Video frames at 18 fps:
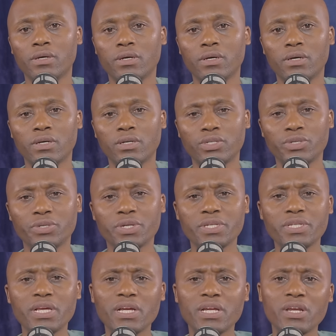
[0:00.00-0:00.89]
Do you
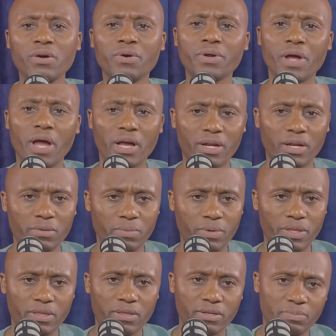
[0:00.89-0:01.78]
disagree or agree
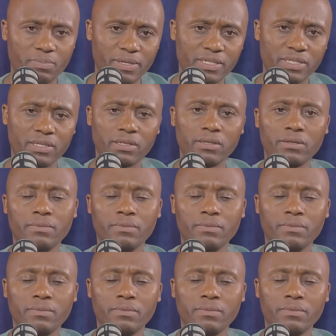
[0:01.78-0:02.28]
with this person?